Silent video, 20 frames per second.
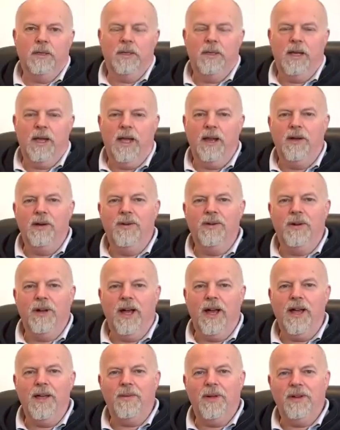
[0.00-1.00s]
Hello,
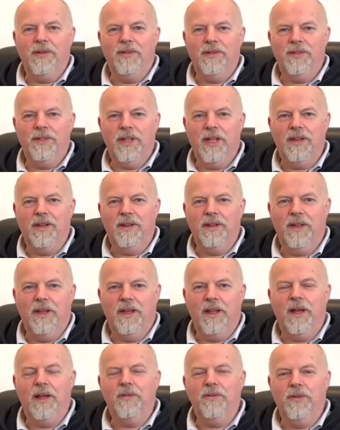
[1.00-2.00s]
I'm Andrew Seddon.
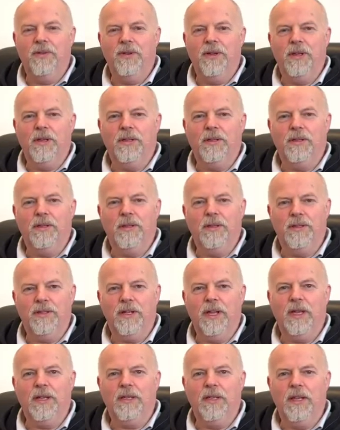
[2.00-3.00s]
I run the
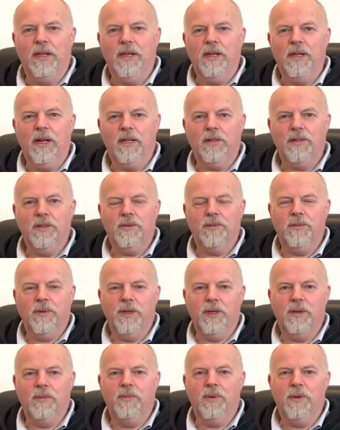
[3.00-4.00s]
Stained Leaded Glass
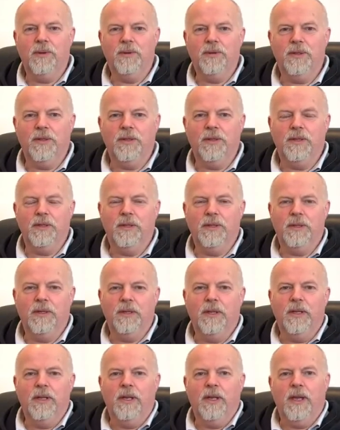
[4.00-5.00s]
Company in Bolton.
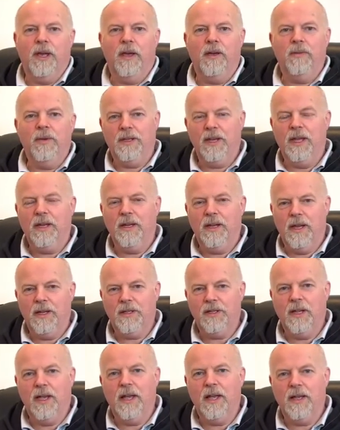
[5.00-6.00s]
I'm a stained
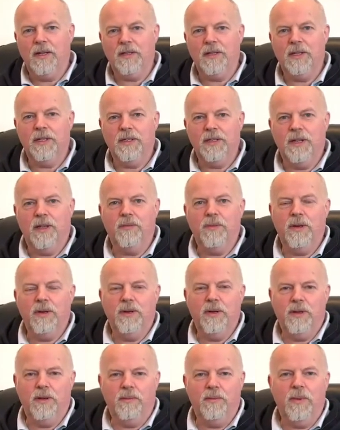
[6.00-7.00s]
glass artist. I've
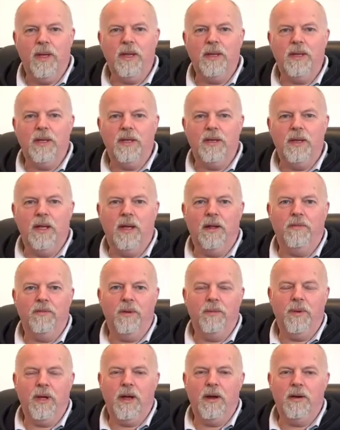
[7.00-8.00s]
been making and
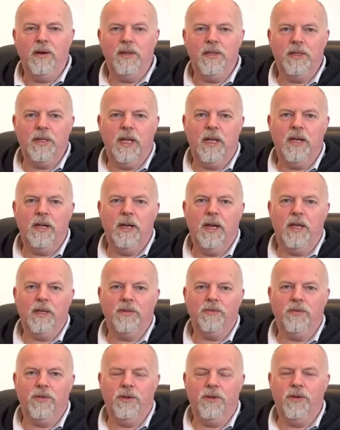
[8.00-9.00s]
repairing stained glass
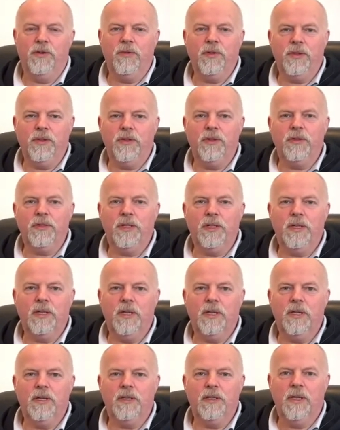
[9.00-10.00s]
for over 30
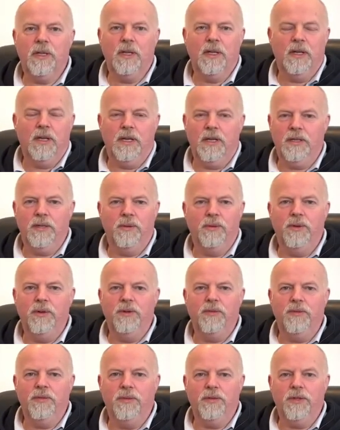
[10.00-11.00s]
years. It's a
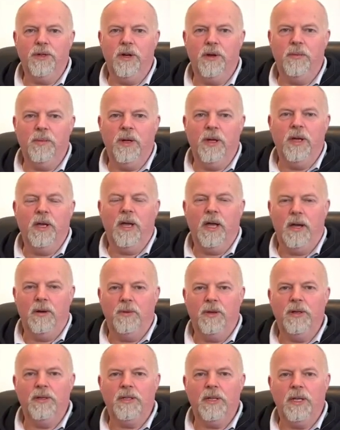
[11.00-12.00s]
wonderful job. I
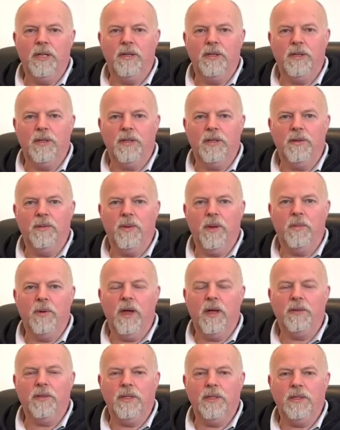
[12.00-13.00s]
want to tell you a little bit
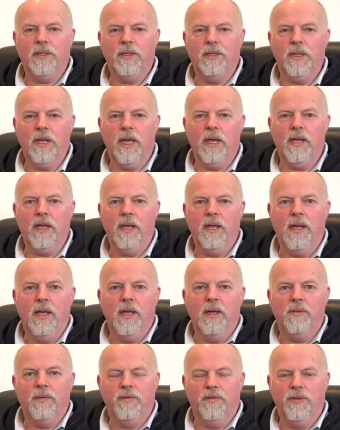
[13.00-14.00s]
about it today.
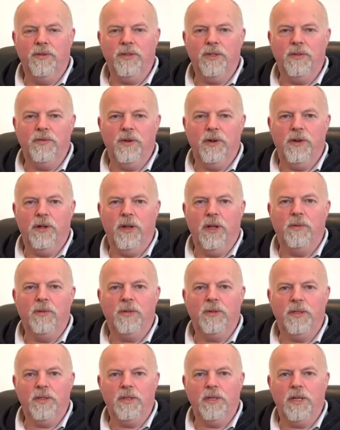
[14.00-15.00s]
But first of all, I
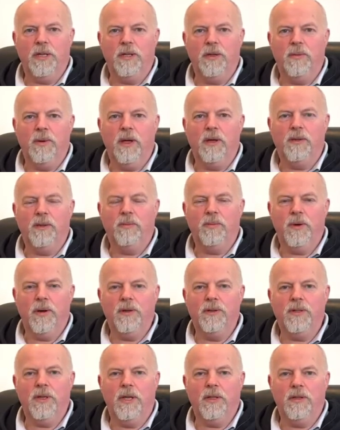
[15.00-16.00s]
want to tell you about the
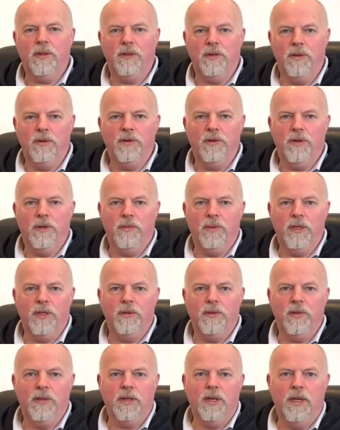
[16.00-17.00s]
project that you're going to be
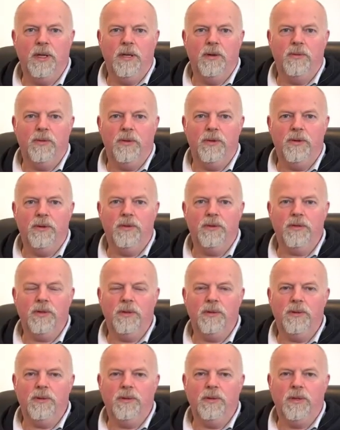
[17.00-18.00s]
doing with your
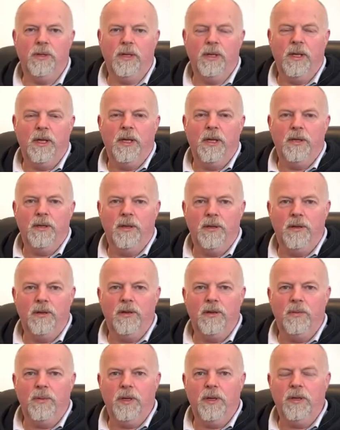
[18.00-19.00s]
school. You're
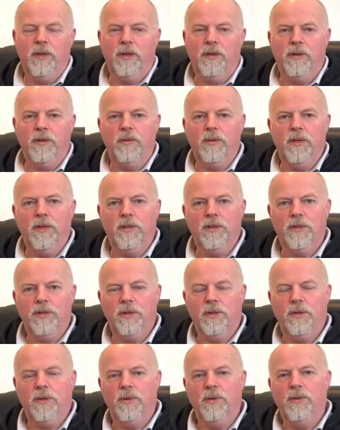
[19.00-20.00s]
going to be doing a
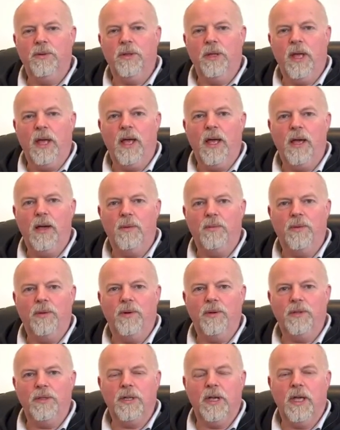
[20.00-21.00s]
school art
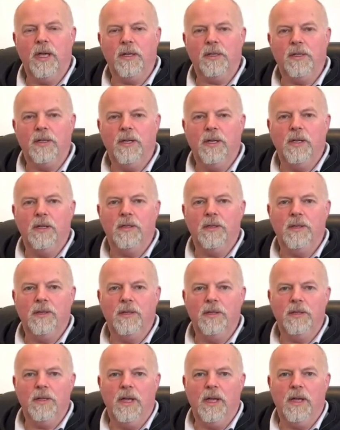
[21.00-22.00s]
project to
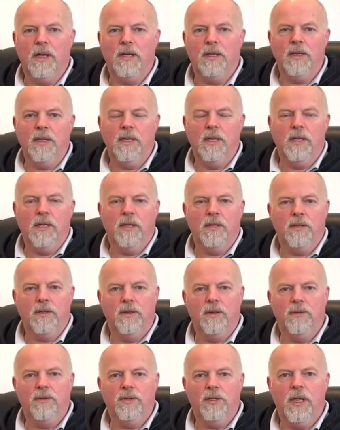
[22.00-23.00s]
design
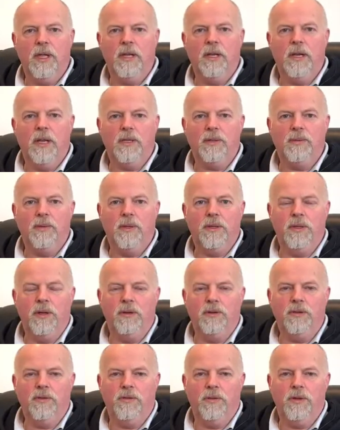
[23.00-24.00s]
new stained glass
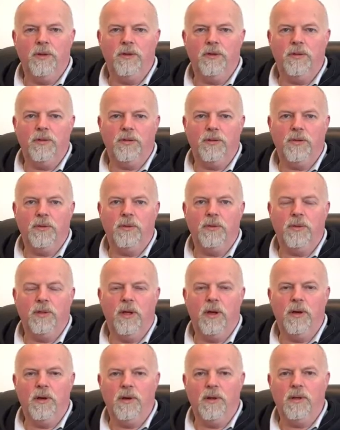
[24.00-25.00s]
windows for your school
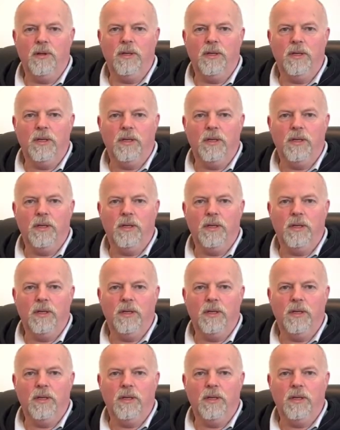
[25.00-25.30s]
hall.